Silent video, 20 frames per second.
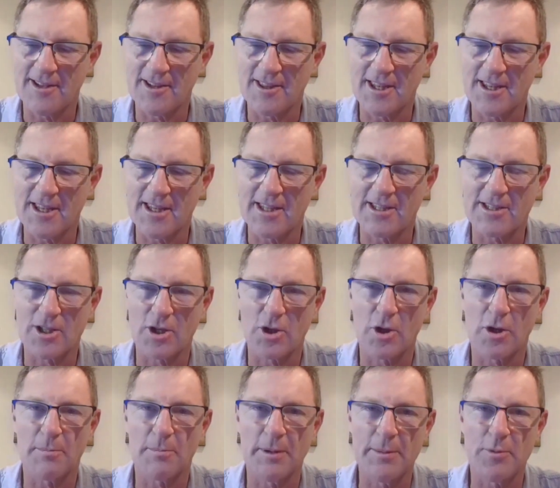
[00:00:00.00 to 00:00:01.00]
think there's a
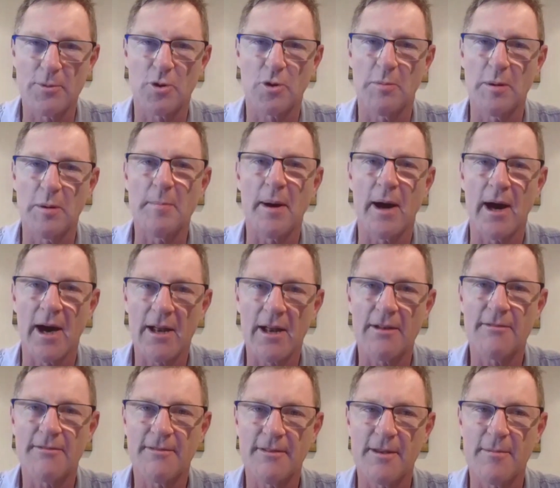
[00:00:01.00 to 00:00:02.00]
lot of people could be part
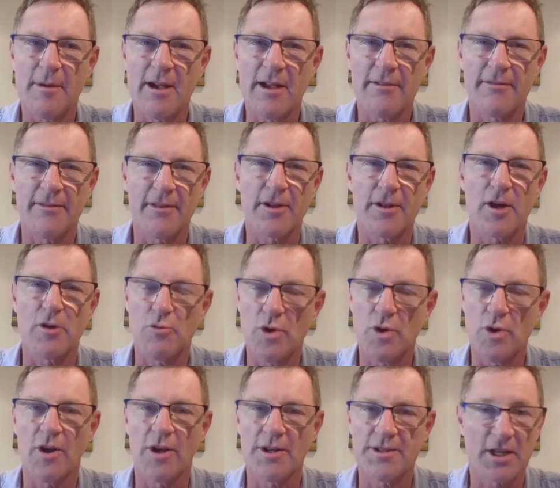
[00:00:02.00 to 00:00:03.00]
of MAF that don't
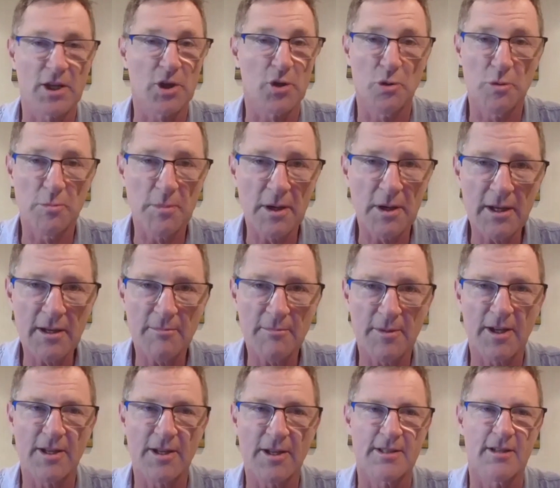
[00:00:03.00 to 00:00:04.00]
realise they could be
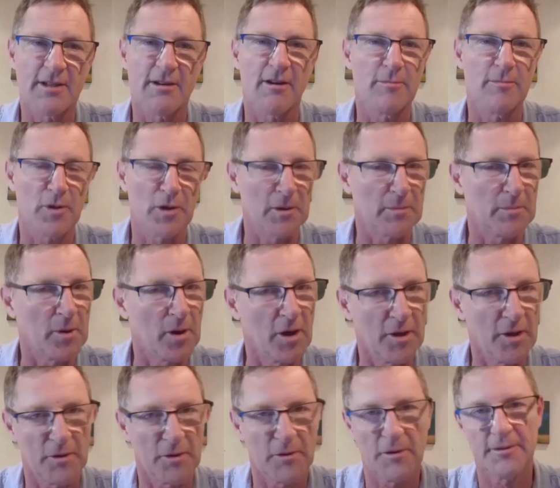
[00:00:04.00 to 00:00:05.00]
because they're, oh, I'm not a
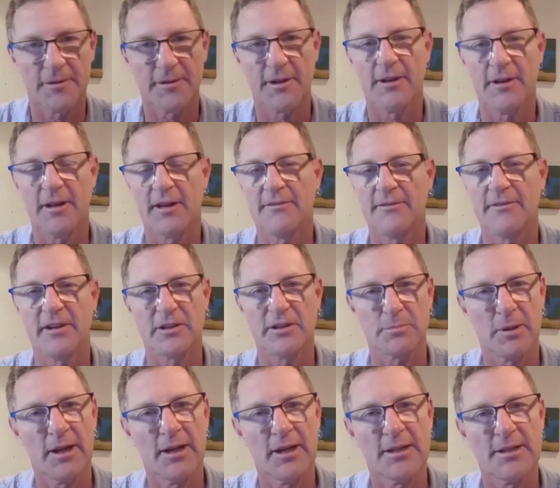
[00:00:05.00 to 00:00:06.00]
pilot or I don't know how to fix
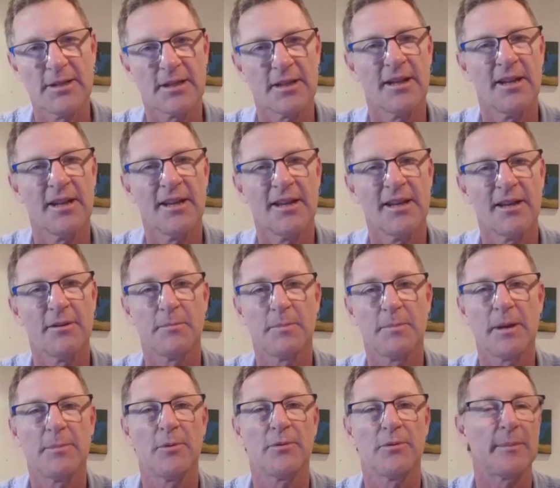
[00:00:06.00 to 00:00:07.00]
planes, and
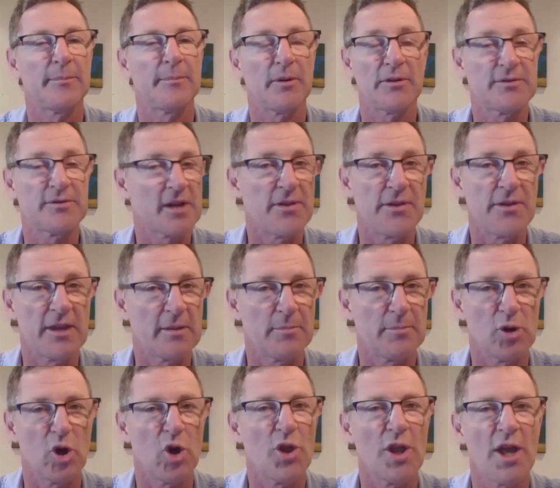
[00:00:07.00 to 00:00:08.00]
people sometimes don't think
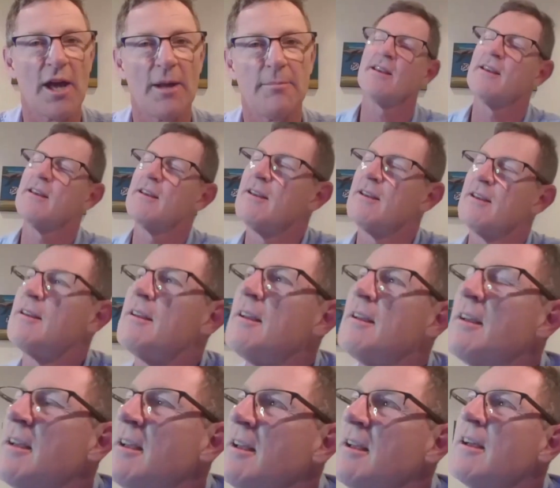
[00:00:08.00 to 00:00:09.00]
beyond that.
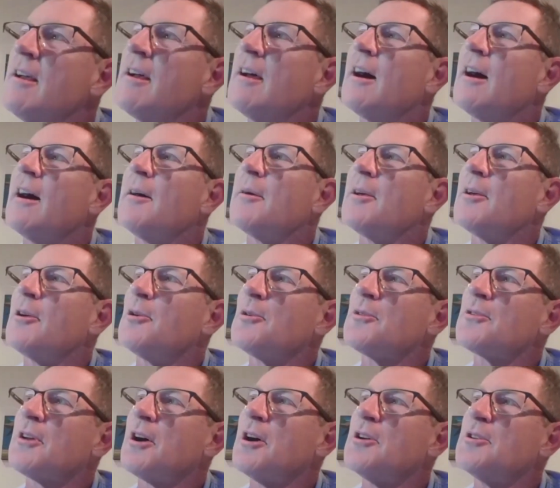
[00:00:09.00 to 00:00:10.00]

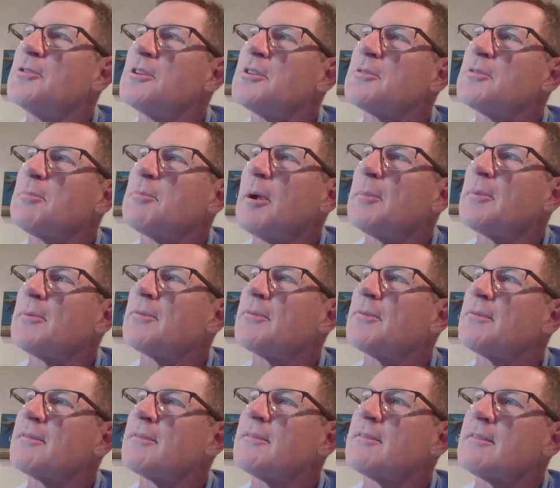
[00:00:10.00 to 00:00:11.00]
Also, just
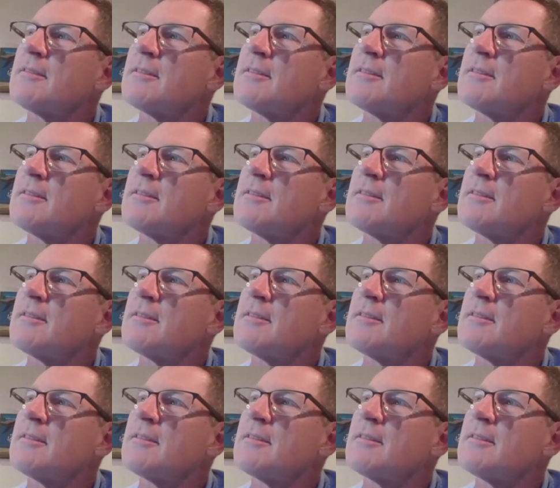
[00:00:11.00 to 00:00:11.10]
perhaps